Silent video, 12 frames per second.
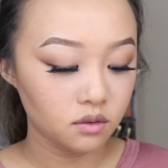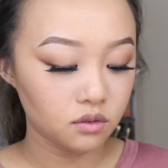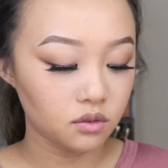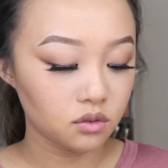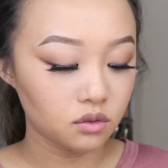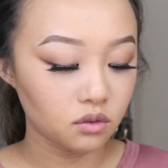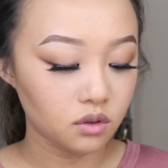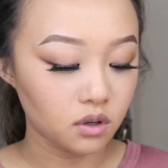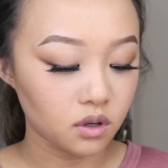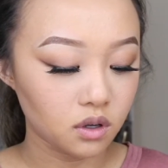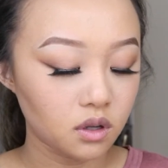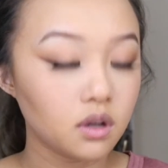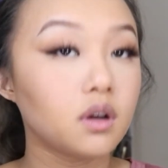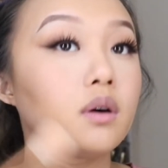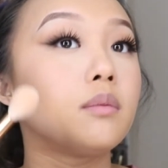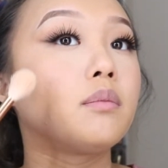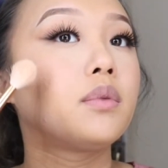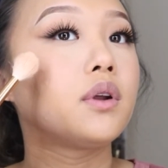Just gonna
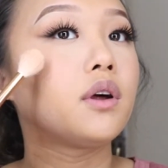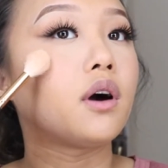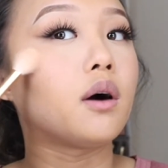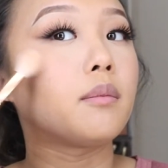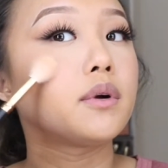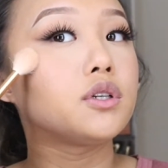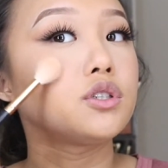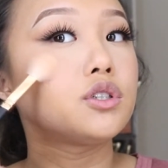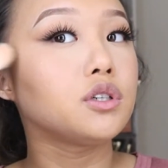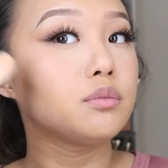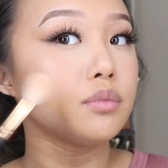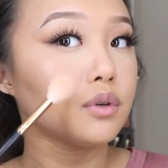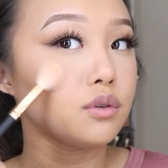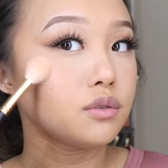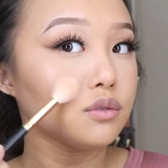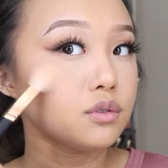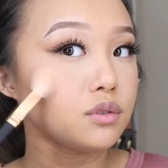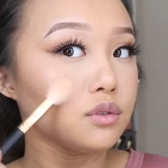put it on my
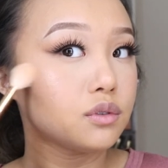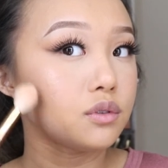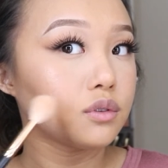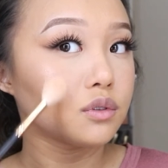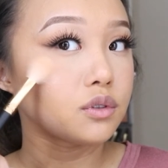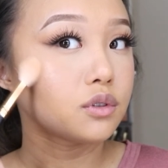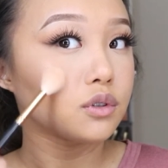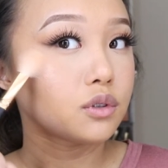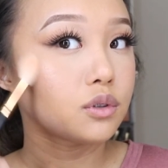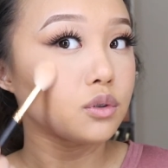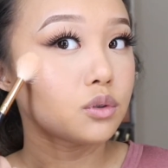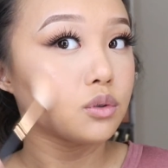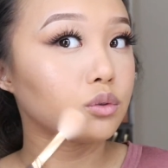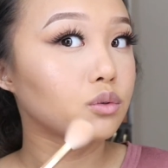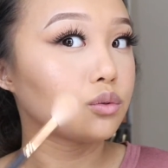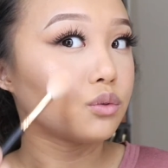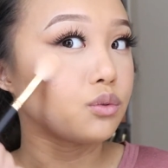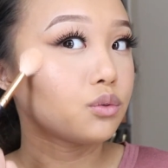cheekbones.
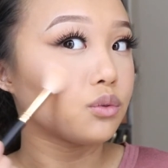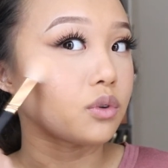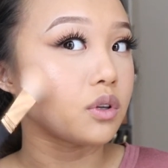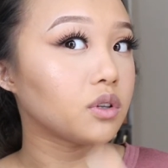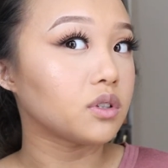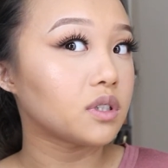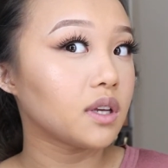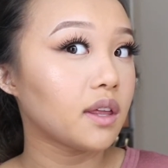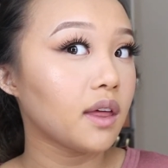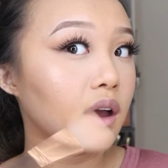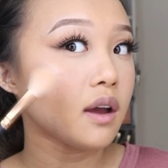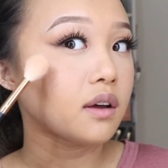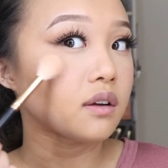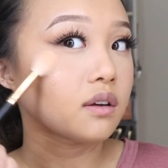Ooh, you see that?